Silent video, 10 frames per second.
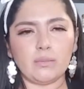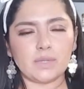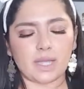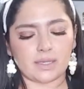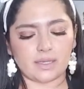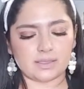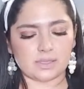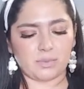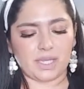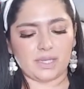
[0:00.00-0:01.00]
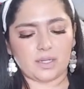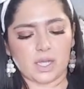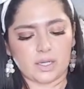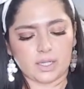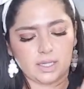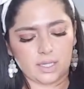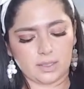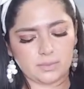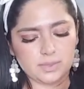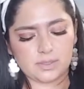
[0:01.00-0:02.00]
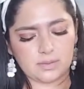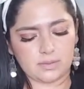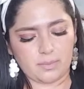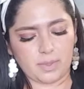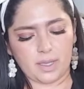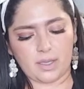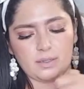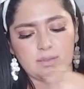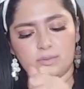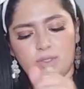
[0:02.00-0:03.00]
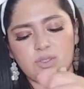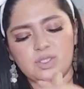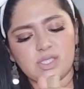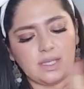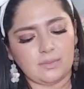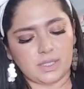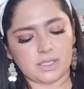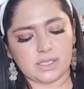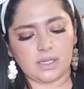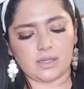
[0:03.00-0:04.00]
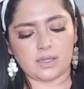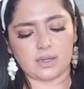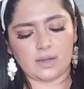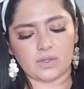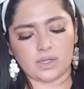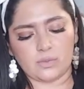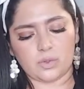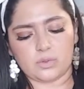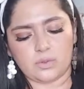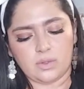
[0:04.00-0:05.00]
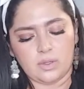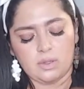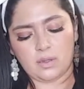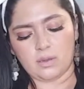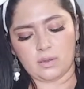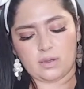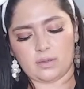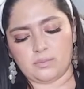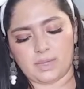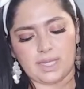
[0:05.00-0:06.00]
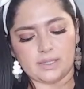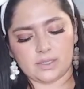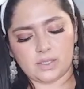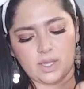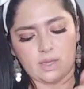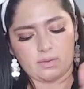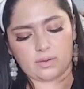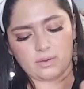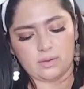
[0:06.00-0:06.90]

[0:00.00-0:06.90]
like it's making a lot of clumps, but you just keep mixing and then everything will blend together.